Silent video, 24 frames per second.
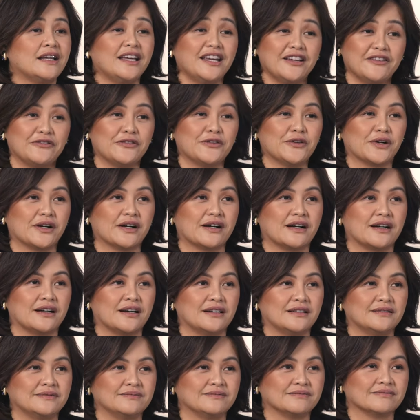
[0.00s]
If you're
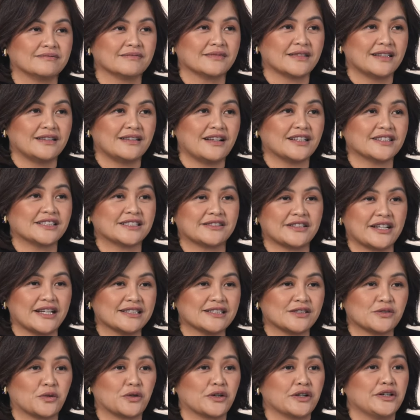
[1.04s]
a not
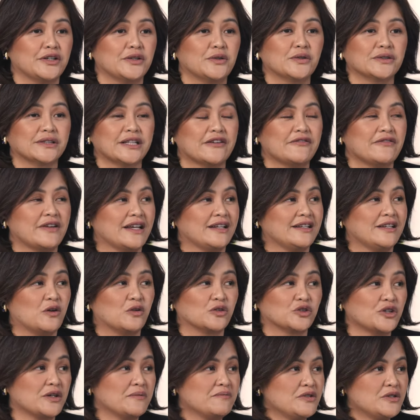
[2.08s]
stressed or you don't have any
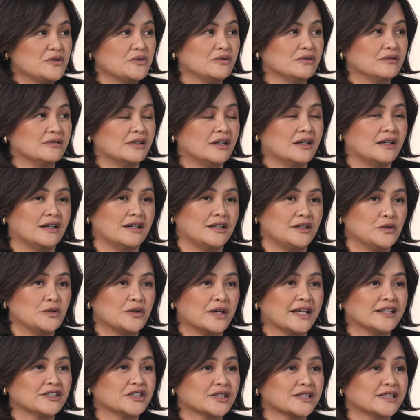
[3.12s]
autoimmune, you
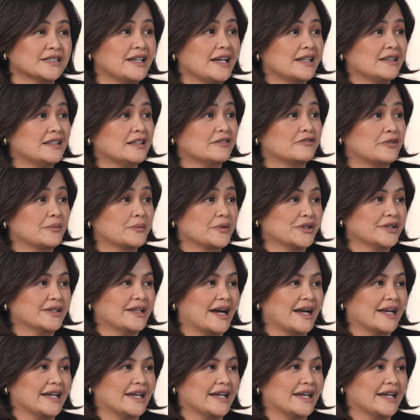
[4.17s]
can just get it from your diet.